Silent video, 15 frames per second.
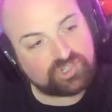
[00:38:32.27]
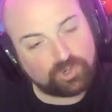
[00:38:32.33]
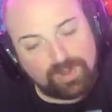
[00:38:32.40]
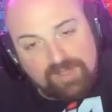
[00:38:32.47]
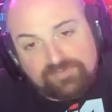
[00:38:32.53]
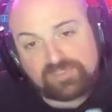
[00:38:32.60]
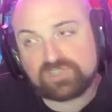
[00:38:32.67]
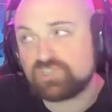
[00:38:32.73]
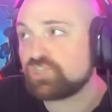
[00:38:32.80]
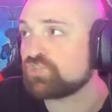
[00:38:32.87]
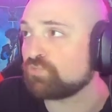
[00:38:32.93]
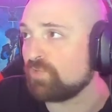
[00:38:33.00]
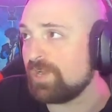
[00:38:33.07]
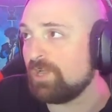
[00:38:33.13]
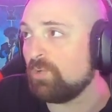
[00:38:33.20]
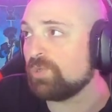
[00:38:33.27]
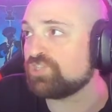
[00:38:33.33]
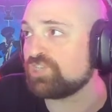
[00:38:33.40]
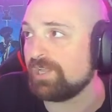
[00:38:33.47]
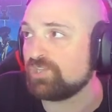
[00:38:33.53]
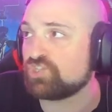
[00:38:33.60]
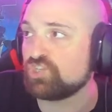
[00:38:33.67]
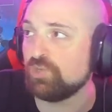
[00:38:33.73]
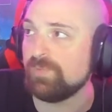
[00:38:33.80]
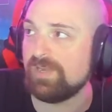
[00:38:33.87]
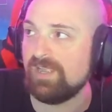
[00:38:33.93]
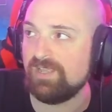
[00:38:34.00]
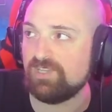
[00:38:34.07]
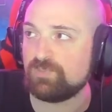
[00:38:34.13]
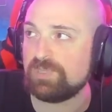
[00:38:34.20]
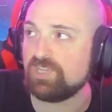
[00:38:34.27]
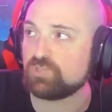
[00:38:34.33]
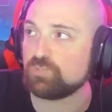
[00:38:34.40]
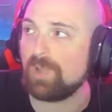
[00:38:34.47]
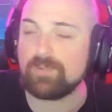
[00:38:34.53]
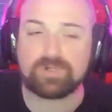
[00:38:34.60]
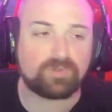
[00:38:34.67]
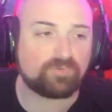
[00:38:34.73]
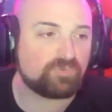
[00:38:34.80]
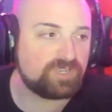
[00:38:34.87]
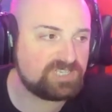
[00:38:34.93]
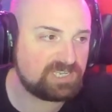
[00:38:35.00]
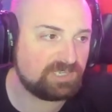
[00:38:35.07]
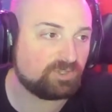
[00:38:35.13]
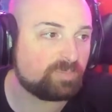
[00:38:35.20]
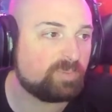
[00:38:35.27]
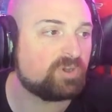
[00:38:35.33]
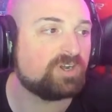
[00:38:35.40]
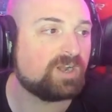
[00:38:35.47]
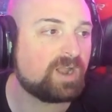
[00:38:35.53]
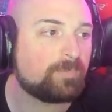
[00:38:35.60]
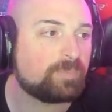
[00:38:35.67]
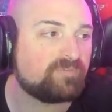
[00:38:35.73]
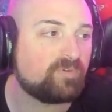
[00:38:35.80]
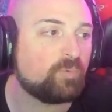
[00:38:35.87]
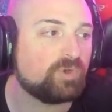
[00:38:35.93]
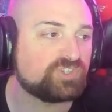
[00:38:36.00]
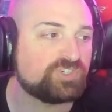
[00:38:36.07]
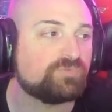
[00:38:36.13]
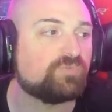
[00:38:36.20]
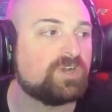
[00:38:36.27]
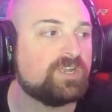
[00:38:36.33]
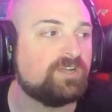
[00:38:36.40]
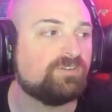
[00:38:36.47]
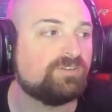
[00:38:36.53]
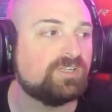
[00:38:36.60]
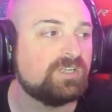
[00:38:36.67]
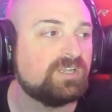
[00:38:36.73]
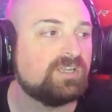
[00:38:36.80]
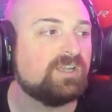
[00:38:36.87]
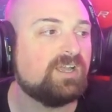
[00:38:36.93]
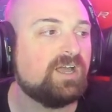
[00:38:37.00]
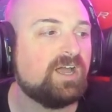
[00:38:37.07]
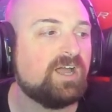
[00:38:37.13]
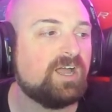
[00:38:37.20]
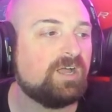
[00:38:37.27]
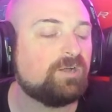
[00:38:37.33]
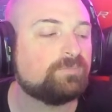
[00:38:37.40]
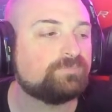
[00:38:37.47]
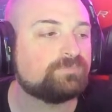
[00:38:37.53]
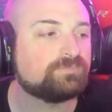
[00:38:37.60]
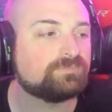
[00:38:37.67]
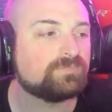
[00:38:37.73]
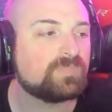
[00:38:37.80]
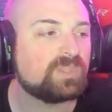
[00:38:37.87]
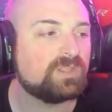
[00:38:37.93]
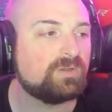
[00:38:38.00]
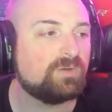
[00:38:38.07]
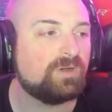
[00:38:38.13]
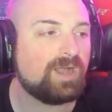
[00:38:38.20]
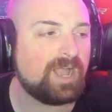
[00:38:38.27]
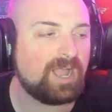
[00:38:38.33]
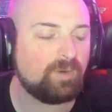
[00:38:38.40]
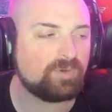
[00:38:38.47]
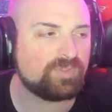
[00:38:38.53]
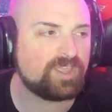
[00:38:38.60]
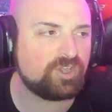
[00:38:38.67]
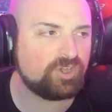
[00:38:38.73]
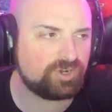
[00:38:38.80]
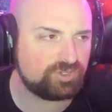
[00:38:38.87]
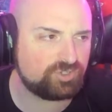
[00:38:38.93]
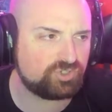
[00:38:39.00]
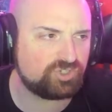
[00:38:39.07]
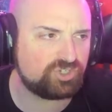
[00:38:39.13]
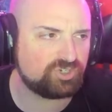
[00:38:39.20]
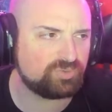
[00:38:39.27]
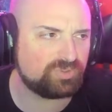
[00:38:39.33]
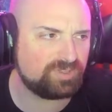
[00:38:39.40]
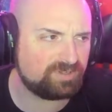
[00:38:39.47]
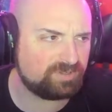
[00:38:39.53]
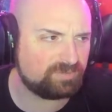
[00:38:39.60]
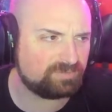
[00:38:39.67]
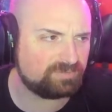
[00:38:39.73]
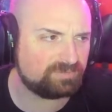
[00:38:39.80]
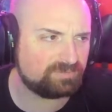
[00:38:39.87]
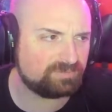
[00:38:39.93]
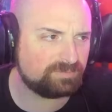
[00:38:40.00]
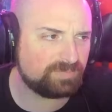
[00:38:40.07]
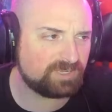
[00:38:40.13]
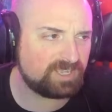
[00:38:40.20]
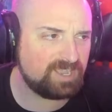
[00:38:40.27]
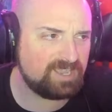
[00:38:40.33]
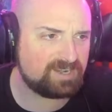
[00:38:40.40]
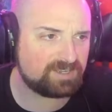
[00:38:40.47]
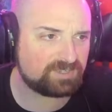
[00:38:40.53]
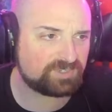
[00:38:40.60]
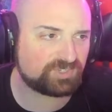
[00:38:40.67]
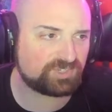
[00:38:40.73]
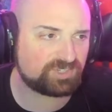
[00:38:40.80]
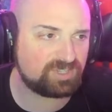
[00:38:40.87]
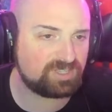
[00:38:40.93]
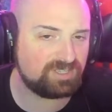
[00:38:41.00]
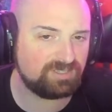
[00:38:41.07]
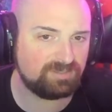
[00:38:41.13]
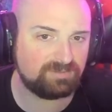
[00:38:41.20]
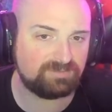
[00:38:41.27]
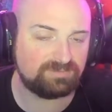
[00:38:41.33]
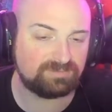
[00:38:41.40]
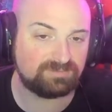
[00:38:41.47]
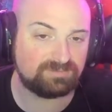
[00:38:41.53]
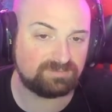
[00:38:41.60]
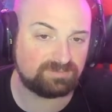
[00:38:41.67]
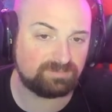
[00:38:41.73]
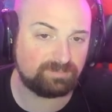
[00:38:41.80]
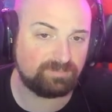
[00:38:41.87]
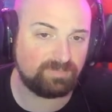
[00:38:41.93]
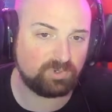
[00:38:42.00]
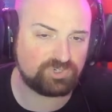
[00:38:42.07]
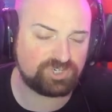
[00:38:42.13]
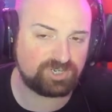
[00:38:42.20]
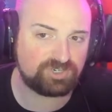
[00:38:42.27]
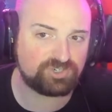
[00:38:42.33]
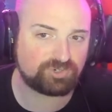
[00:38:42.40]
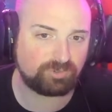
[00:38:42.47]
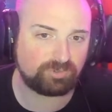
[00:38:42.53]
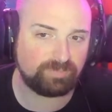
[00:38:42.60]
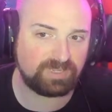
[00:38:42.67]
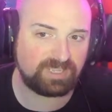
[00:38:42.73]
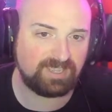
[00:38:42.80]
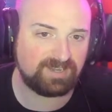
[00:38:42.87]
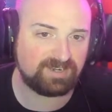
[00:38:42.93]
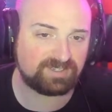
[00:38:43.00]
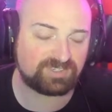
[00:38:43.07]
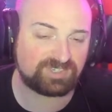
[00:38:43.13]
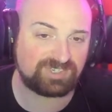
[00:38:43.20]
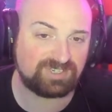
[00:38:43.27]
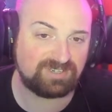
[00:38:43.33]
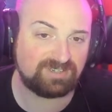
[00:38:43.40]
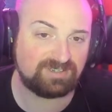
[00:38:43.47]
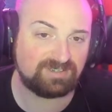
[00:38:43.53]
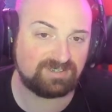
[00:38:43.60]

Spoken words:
So if this is real, which I assume it is, because why would a retailer put it up if it wasn't real? How are they going to do the mechanics, the motion control mechanics?